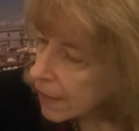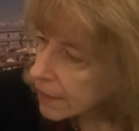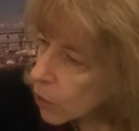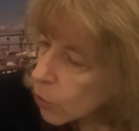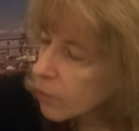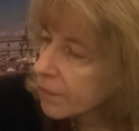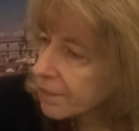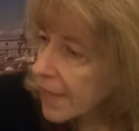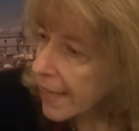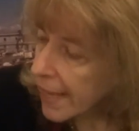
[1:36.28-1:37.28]
so
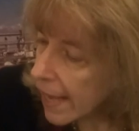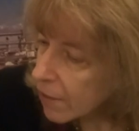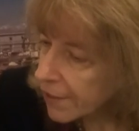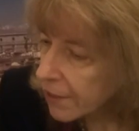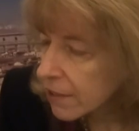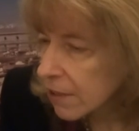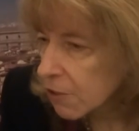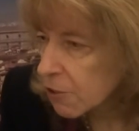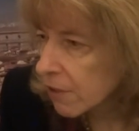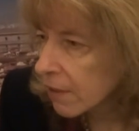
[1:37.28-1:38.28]
every
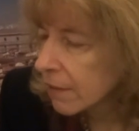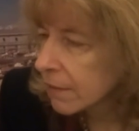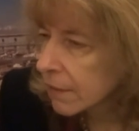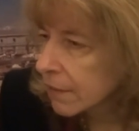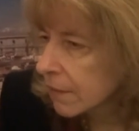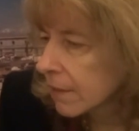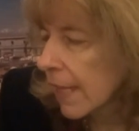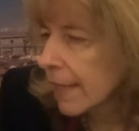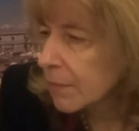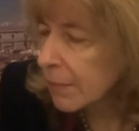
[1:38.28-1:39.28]
researcher
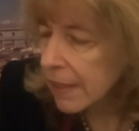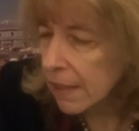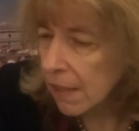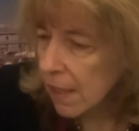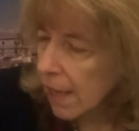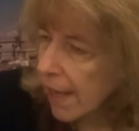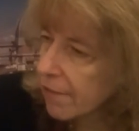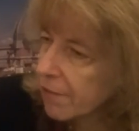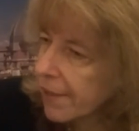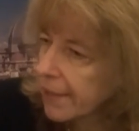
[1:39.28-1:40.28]
as me have
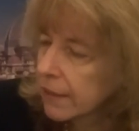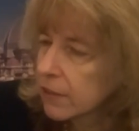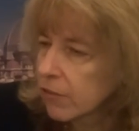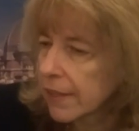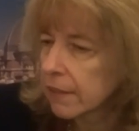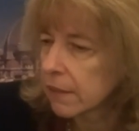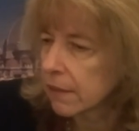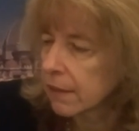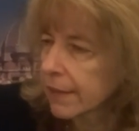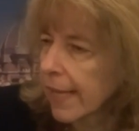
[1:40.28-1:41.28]
a very strict
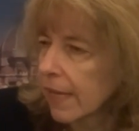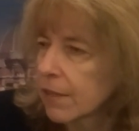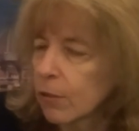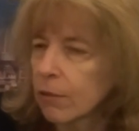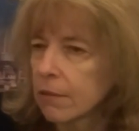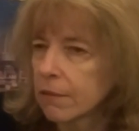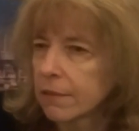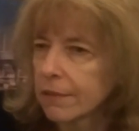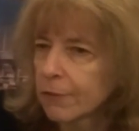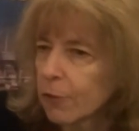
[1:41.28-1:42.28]
schedule
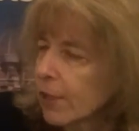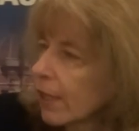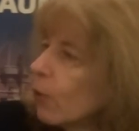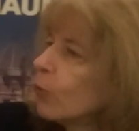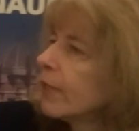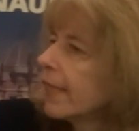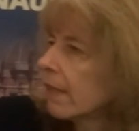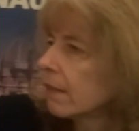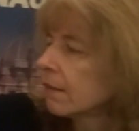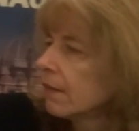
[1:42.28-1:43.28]
for the whole
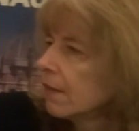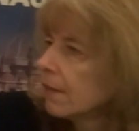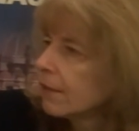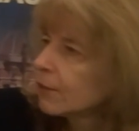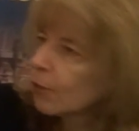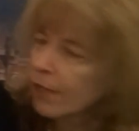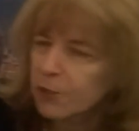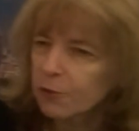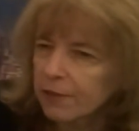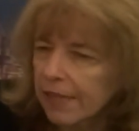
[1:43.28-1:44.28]
year, so I
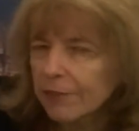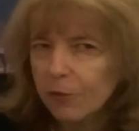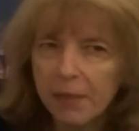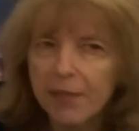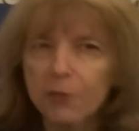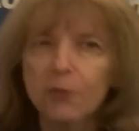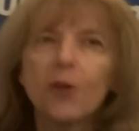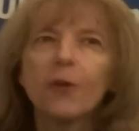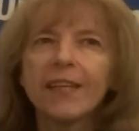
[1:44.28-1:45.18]
should know